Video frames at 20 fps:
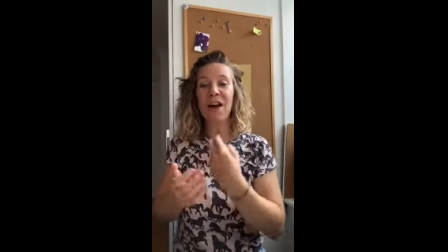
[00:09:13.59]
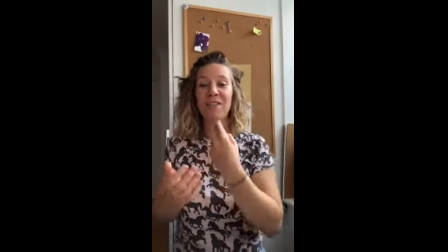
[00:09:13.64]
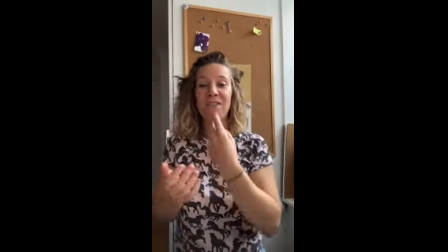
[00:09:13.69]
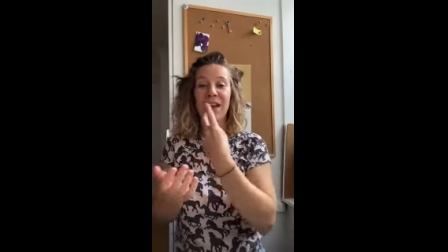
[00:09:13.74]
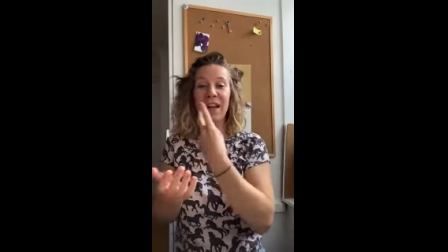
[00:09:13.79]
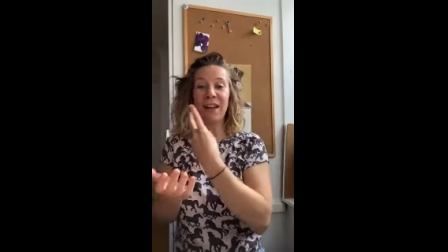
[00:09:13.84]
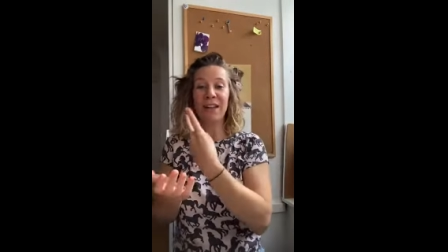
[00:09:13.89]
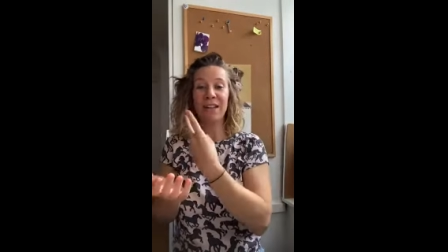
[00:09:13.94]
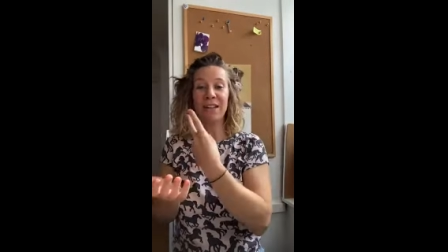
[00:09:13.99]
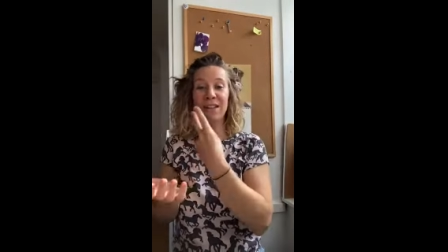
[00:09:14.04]

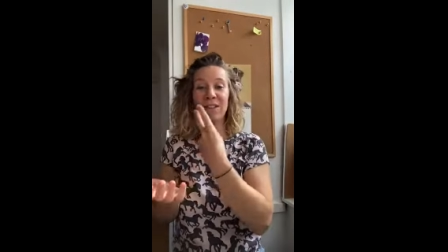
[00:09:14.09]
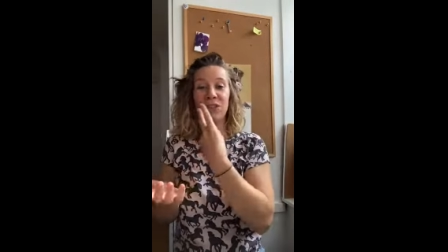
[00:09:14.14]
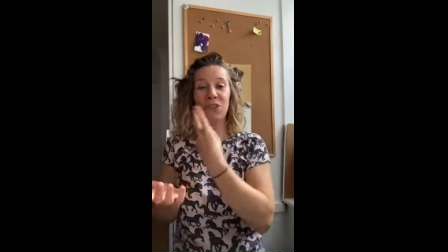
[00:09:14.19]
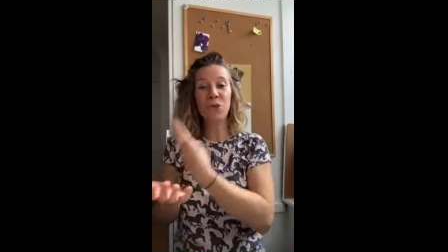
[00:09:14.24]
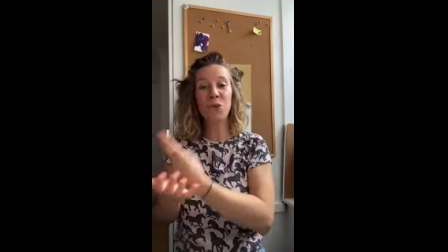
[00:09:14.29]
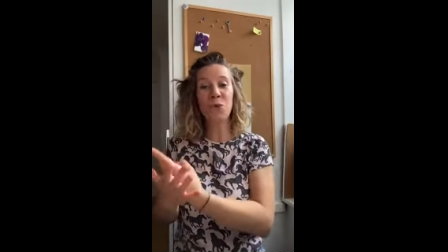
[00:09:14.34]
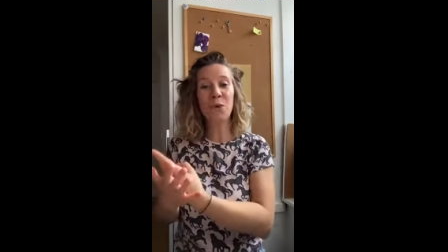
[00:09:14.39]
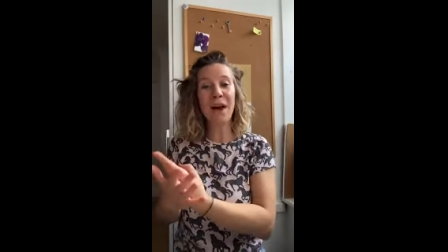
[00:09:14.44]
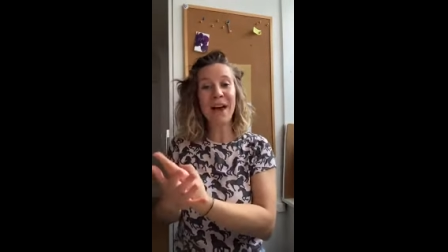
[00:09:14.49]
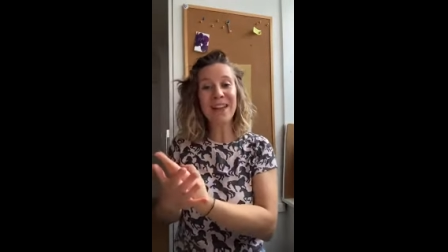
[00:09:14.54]
then
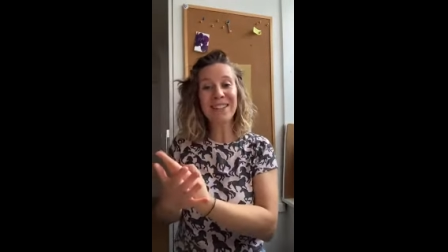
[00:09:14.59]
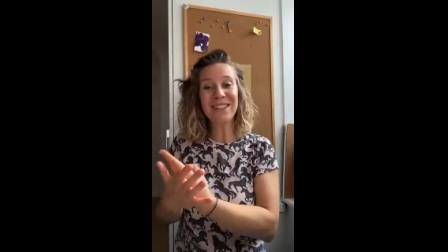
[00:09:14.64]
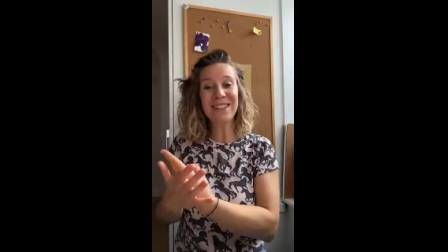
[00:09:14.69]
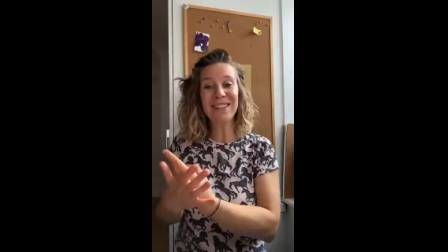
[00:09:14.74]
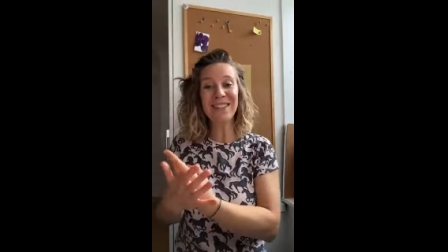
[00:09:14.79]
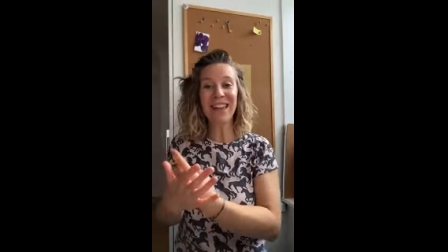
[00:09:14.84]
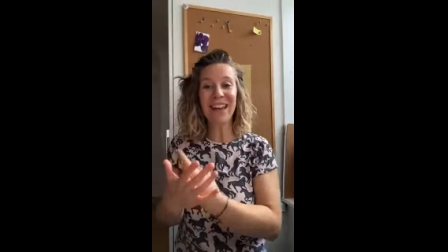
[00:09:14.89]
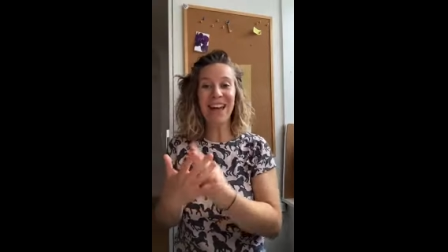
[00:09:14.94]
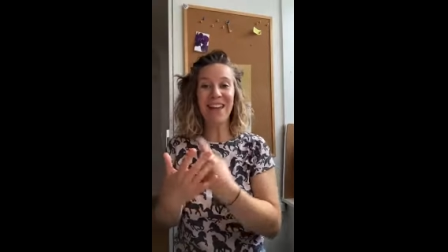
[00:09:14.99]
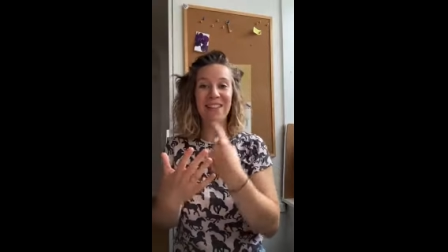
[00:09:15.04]

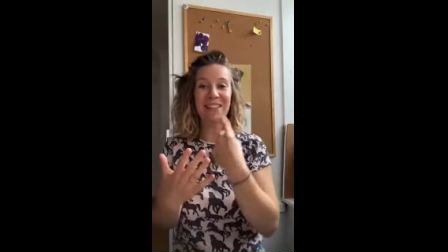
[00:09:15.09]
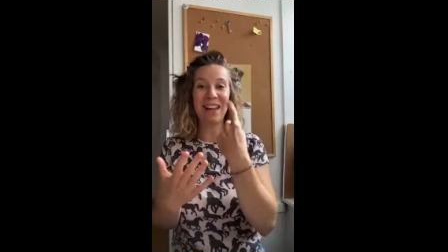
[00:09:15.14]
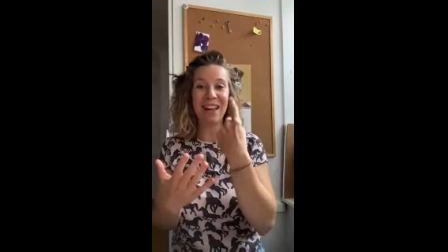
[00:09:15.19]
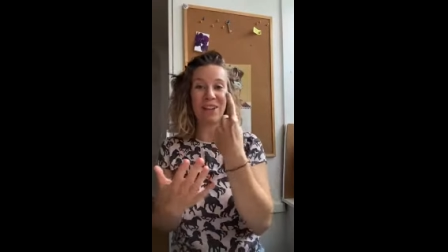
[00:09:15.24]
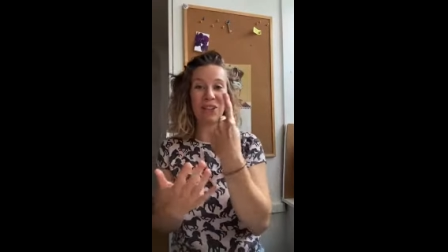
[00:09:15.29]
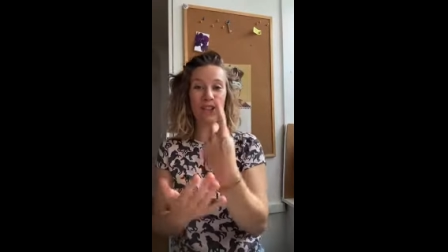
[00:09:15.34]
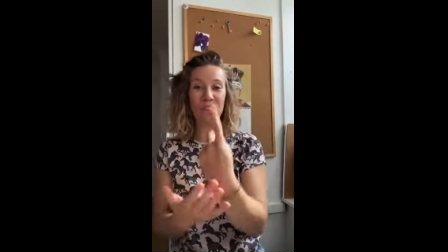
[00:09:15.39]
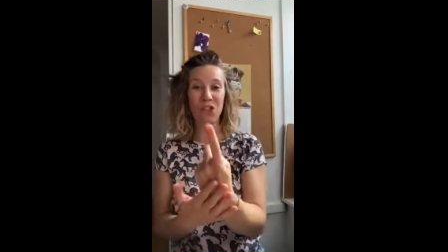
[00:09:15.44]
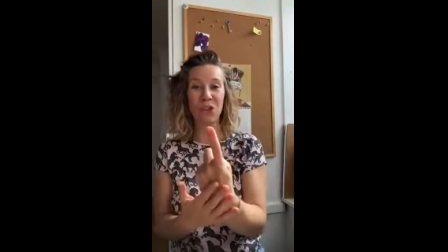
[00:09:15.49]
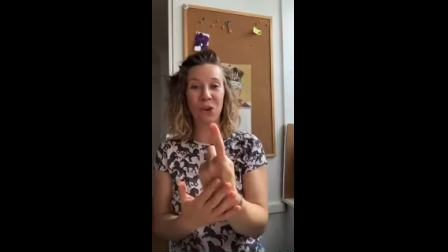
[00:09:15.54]
duets, and
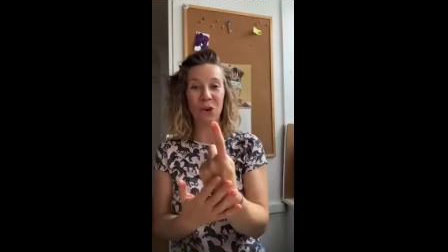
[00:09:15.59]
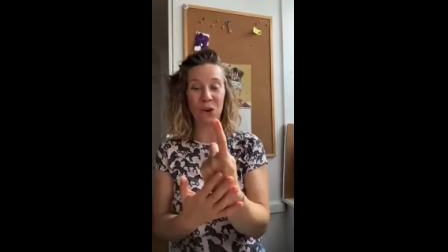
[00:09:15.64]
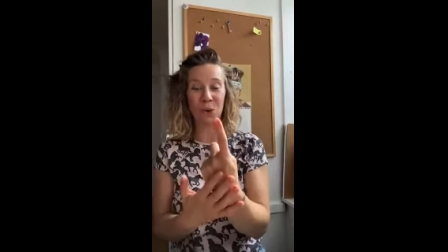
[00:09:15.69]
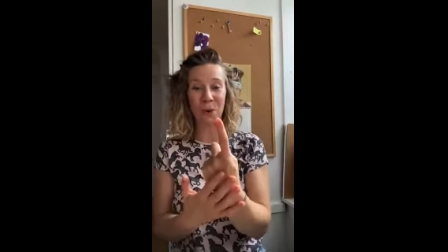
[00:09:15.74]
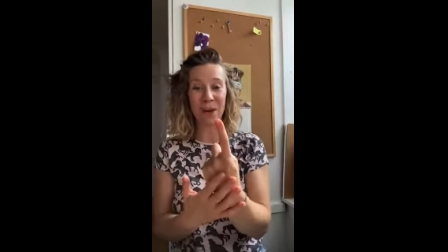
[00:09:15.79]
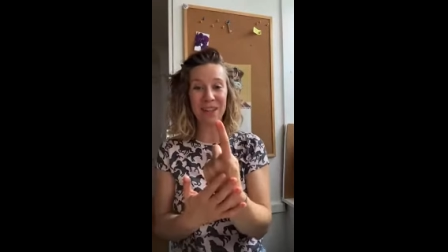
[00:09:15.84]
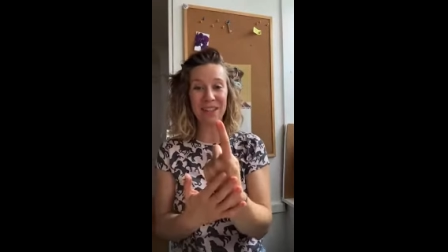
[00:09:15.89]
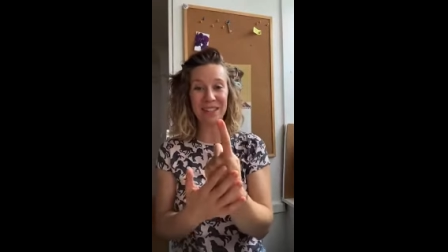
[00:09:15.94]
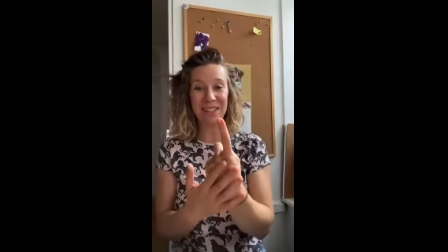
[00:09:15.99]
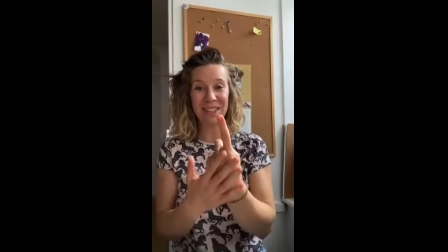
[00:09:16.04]
then
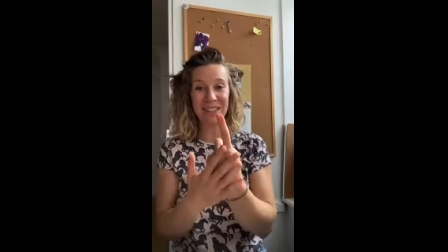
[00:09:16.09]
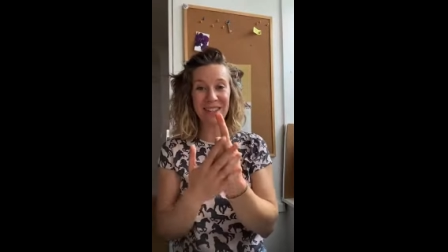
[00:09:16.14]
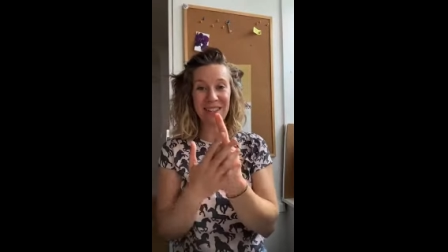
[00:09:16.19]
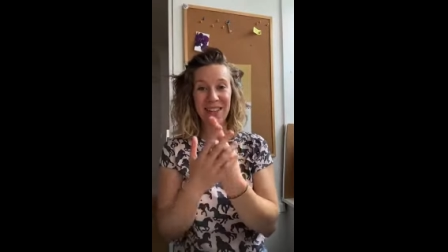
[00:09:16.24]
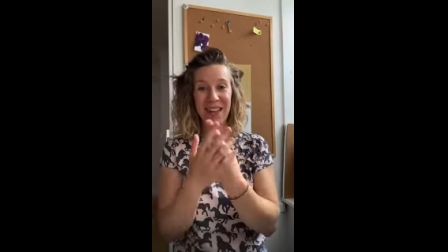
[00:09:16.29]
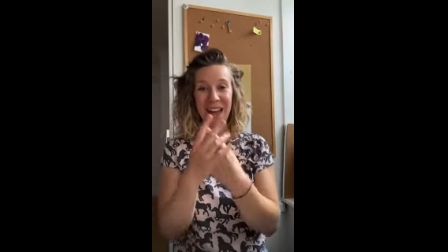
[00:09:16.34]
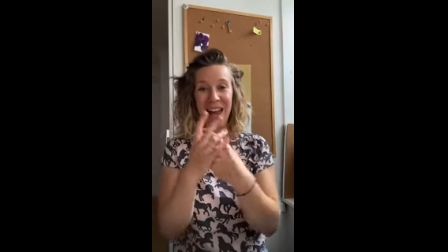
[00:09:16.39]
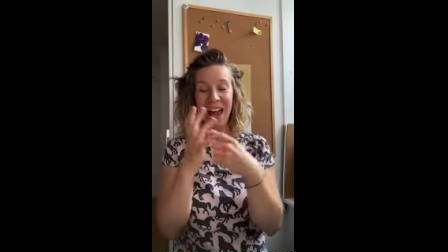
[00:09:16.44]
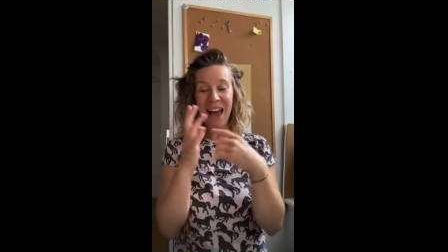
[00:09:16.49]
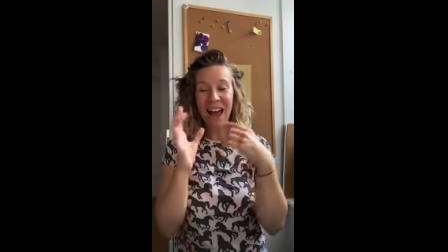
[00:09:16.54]

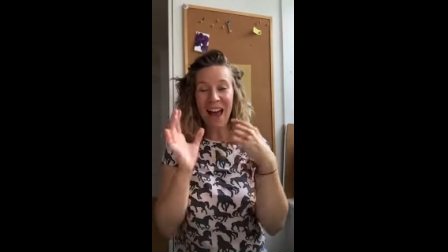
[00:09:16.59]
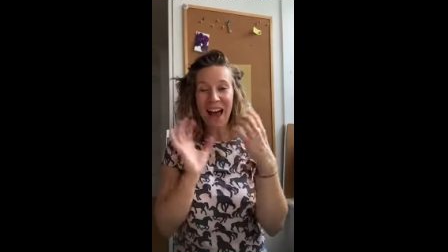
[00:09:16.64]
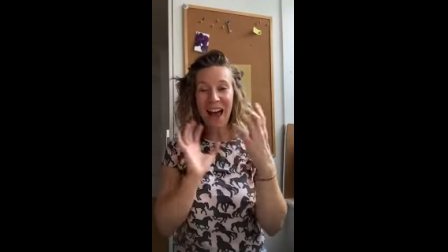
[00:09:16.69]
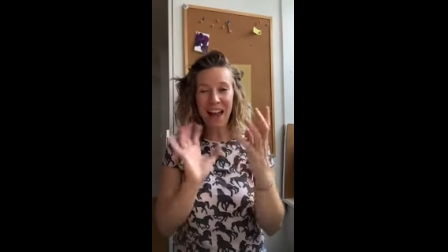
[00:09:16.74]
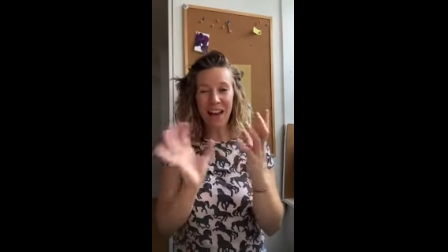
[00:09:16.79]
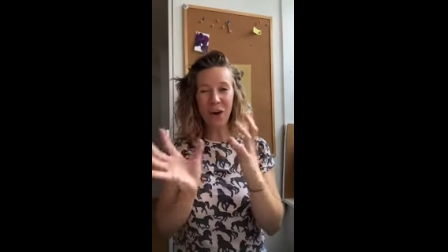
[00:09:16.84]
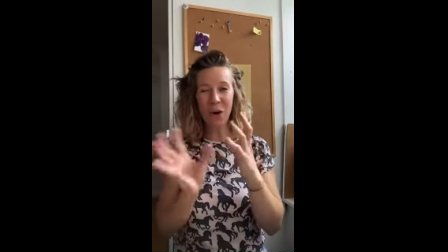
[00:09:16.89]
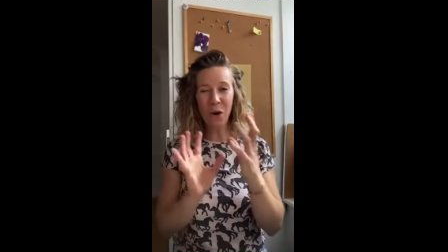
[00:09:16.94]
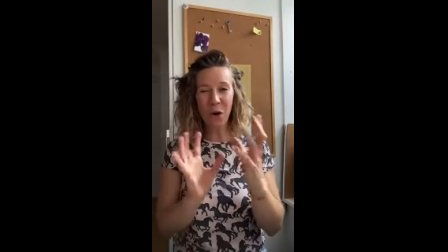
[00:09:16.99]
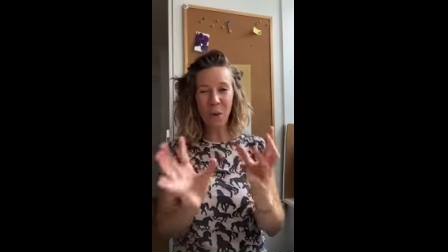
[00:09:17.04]
soloists.
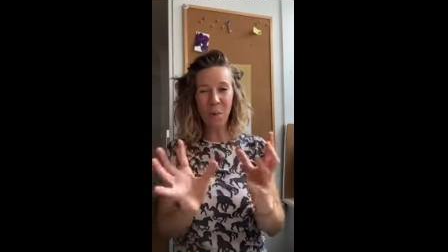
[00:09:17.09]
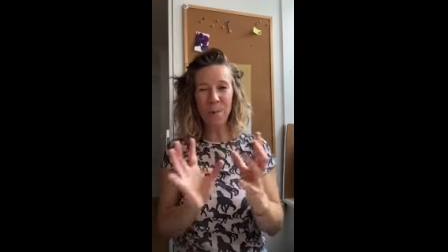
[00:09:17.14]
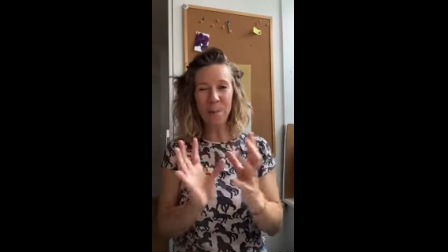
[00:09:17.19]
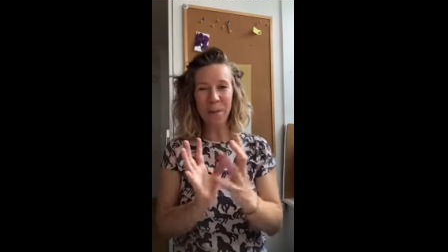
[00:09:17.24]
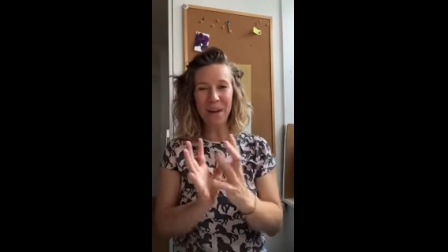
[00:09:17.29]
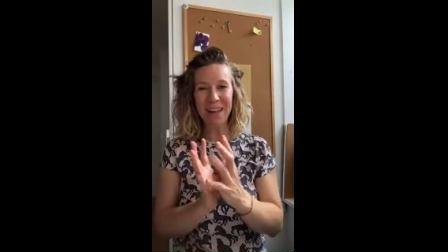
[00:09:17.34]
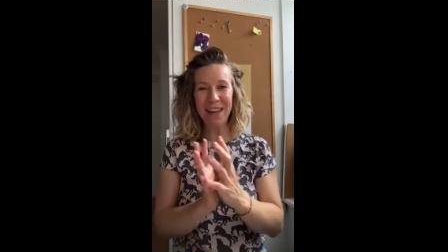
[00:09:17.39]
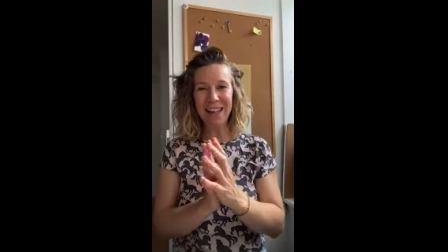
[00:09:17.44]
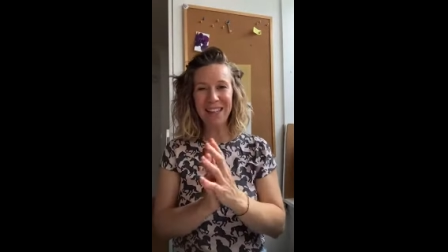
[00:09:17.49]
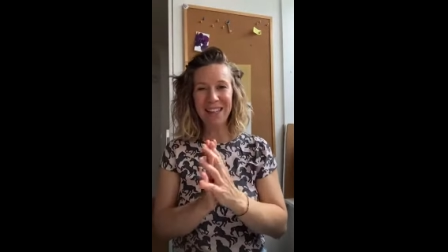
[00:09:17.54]
I
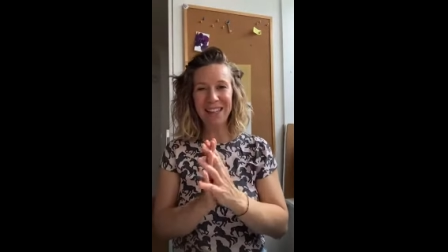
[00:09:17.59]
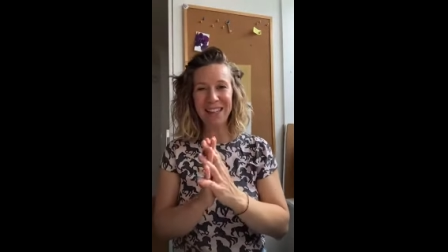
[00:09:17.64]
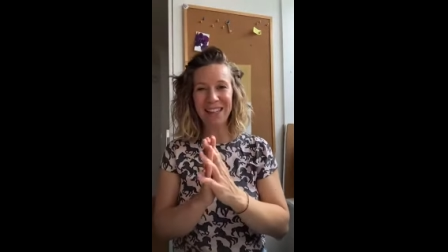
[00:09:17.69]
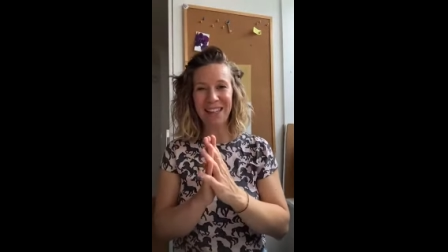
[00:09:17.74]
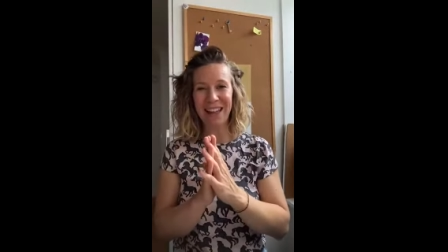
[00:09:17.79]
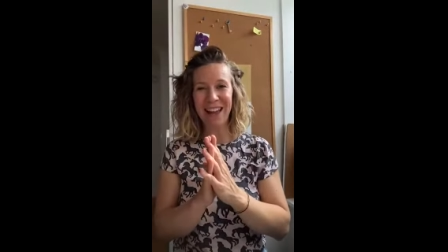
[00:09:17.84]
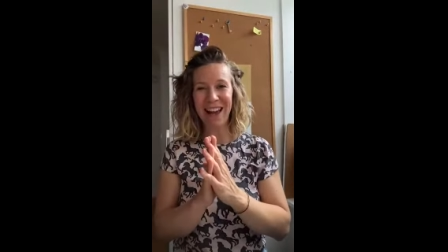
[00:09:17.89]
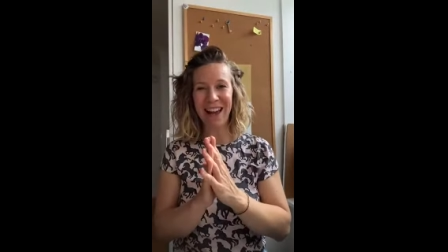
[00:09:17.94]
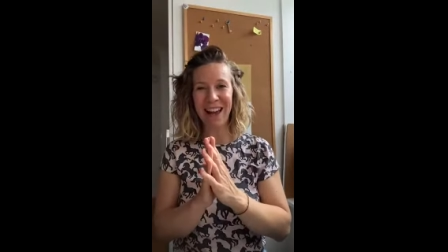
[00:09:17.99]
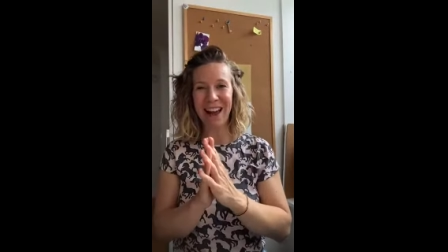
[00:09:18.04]
hope
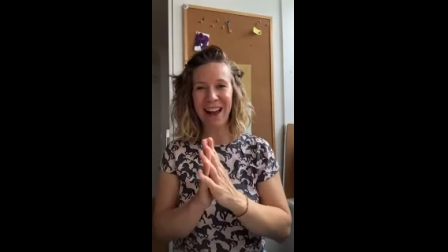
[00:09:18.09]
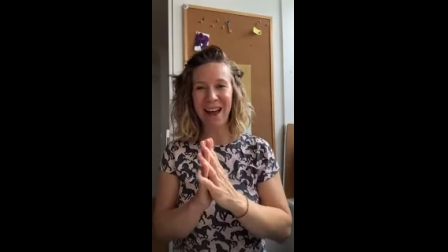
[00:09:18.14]
is